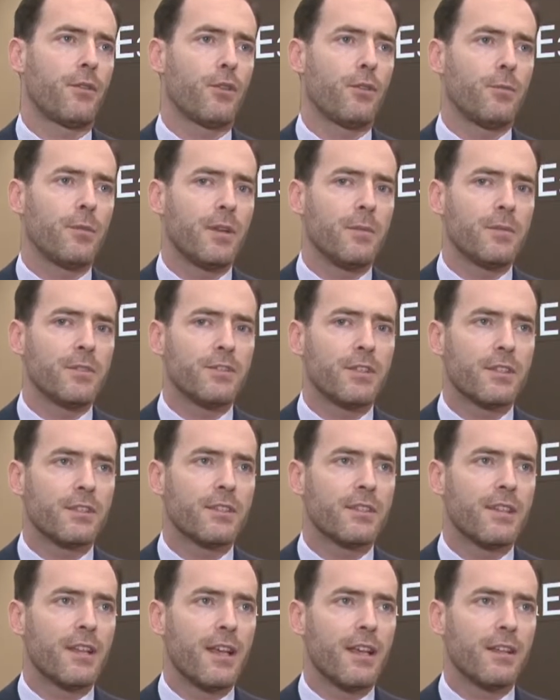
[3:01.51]
Thermal imaging
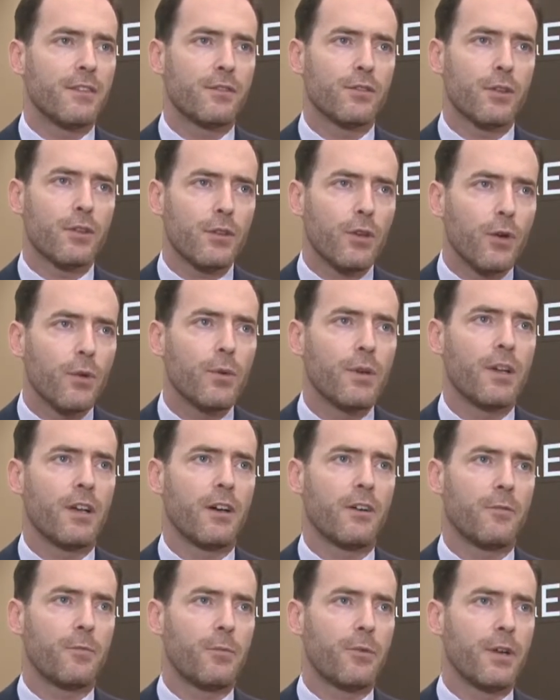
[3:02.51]
today is not only
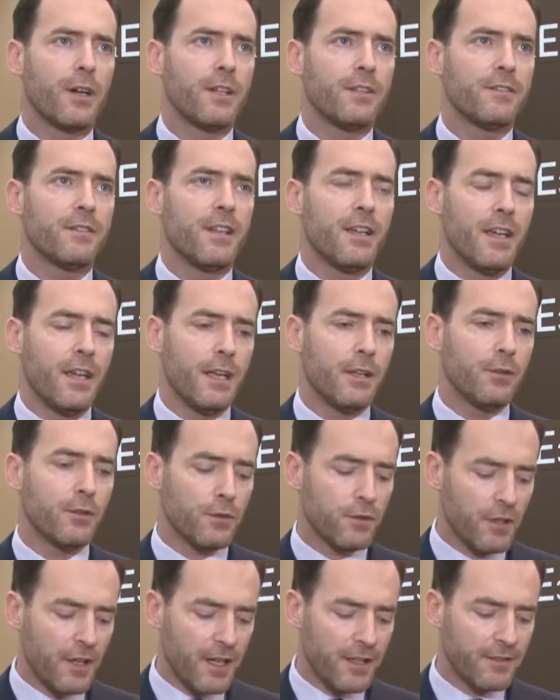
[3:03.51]
half price, it
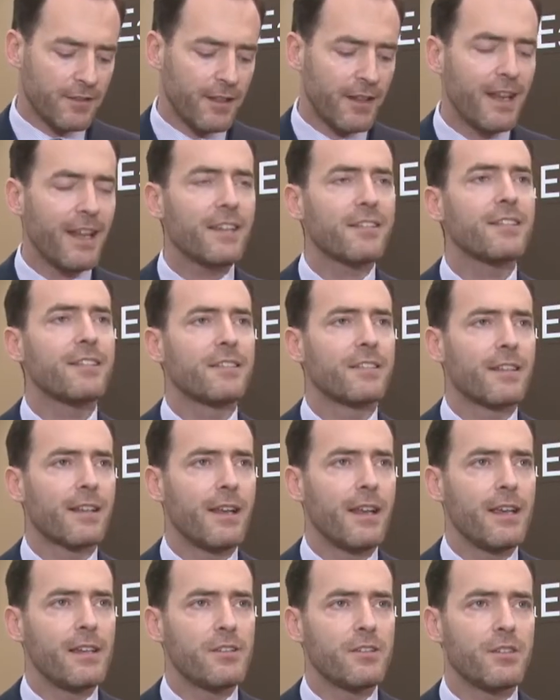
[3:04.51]
also has less
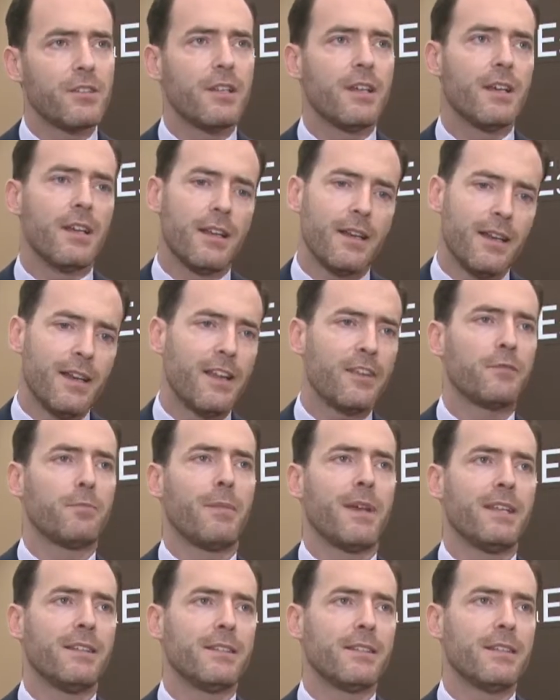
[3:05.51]
installation, less
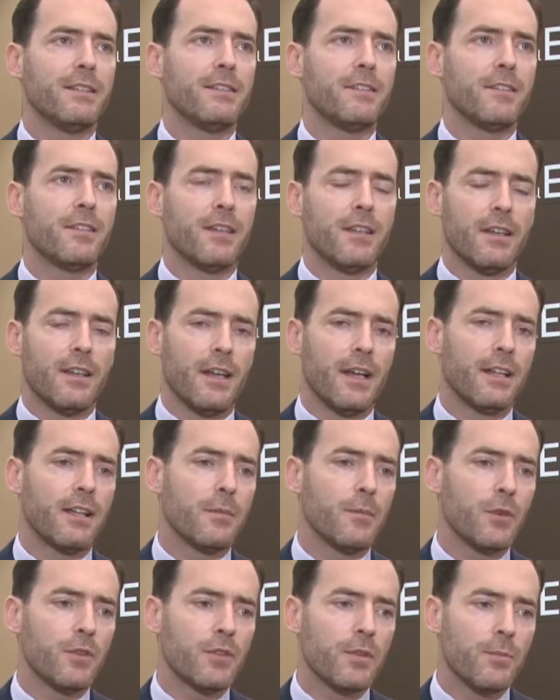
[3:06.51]
maintenance, and the
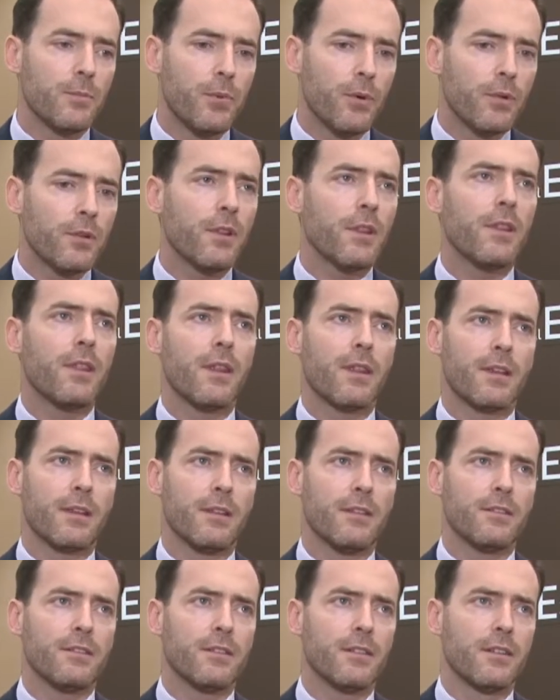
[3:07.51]
most important thing
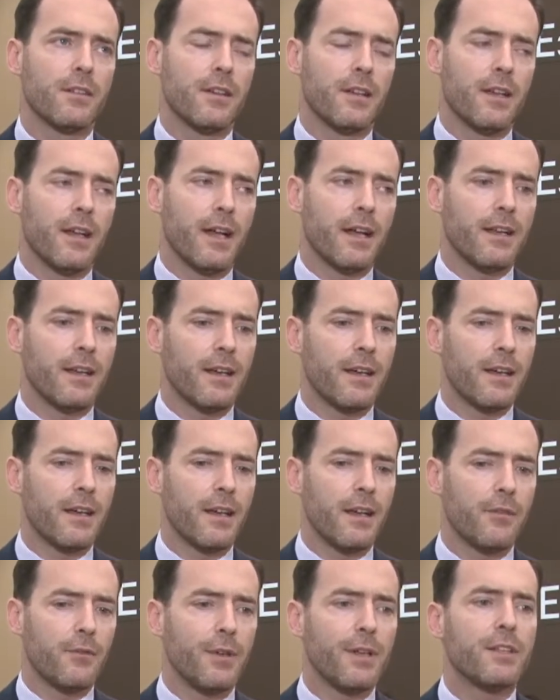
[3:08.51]
is, and
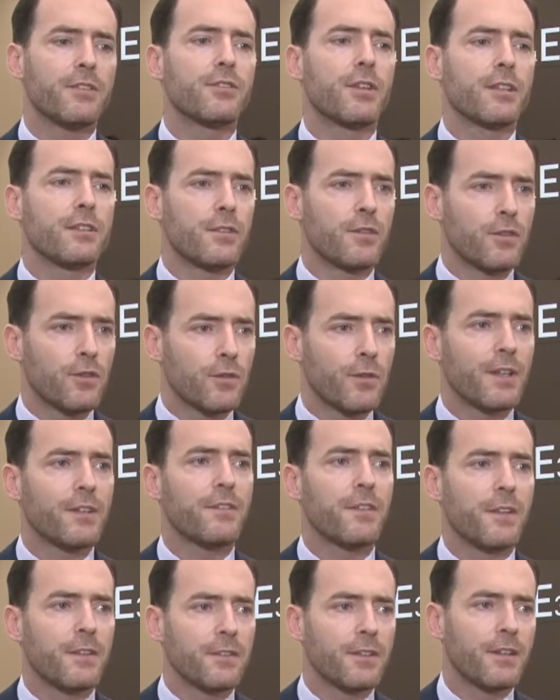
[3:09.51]
I really tried to stress
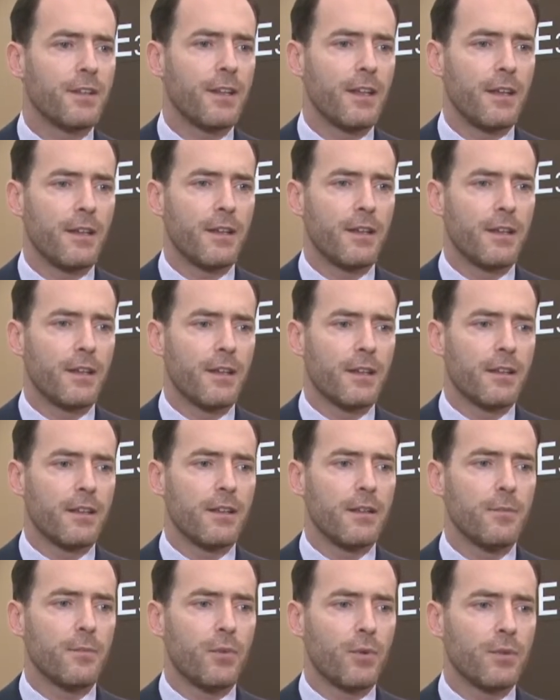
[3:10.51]
this today,
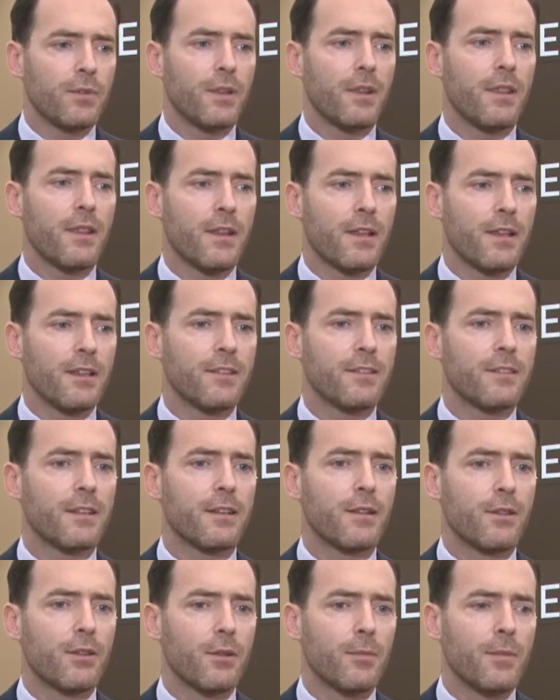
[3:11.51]
the important thing is
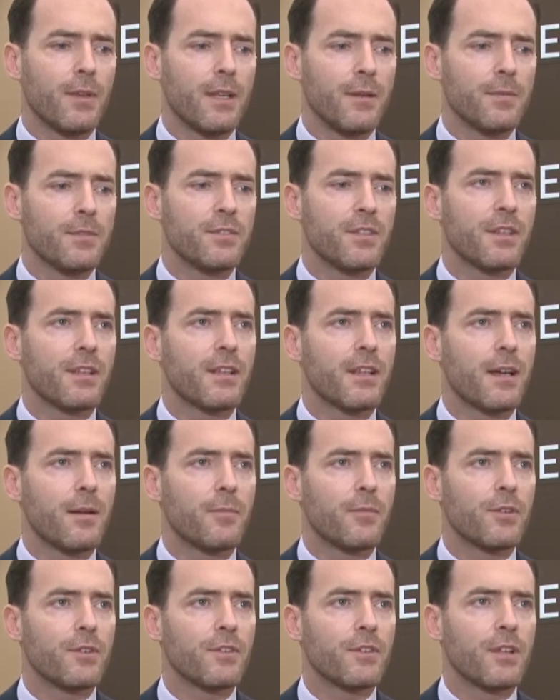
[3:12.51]
that thermal imaging
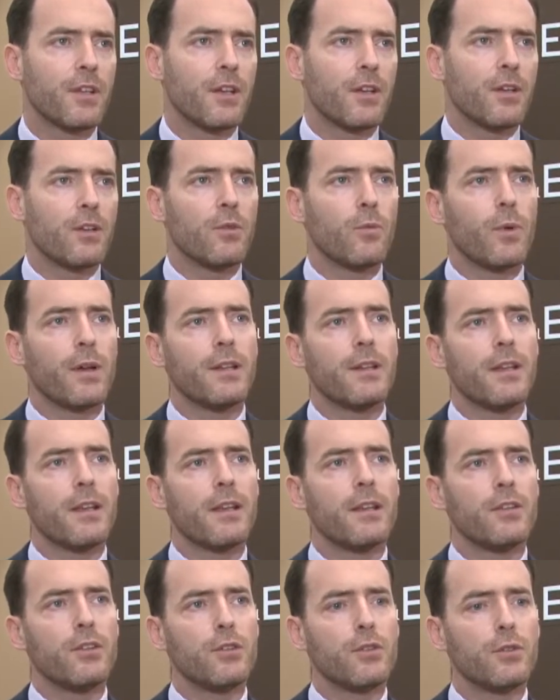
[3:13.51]
cameras, when
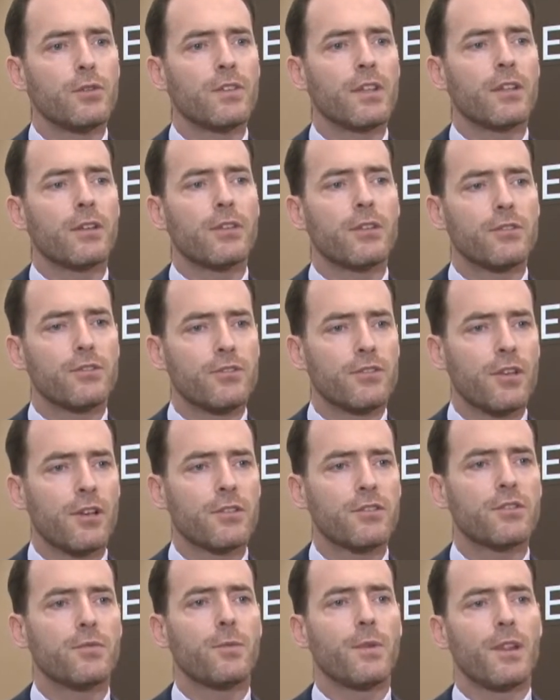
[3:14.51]
they're used in
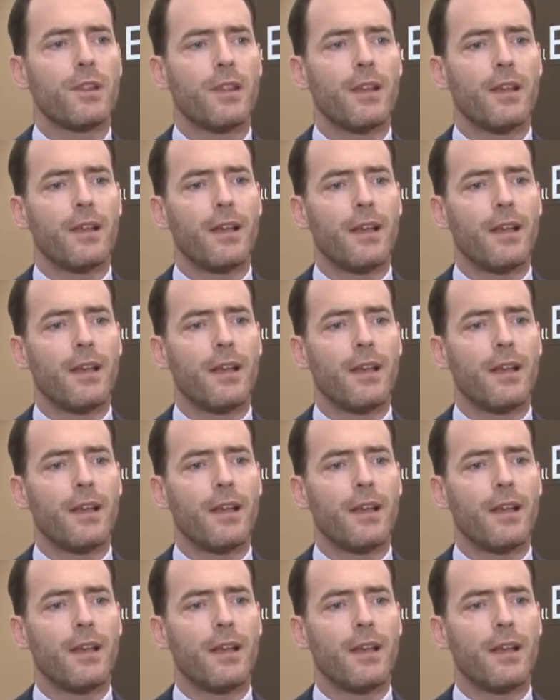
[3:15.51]
conjunction with